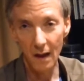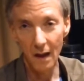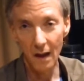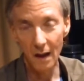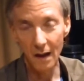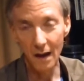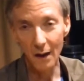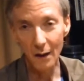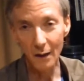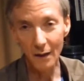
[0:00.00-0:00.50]

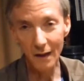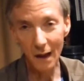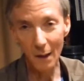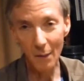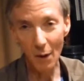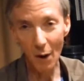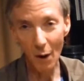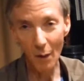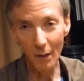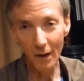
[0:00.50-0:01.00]
now the same
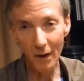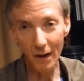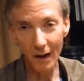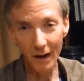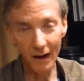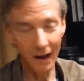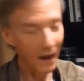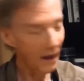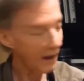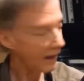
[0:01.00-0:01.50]
harmony
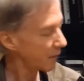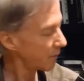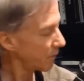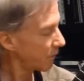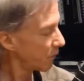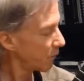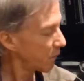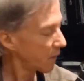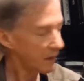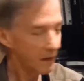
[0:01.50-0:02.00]
again,
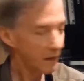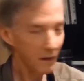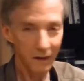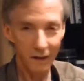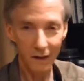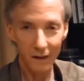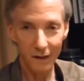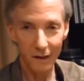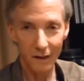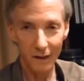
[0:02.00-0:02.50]
but this
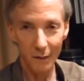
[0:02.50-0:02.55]
is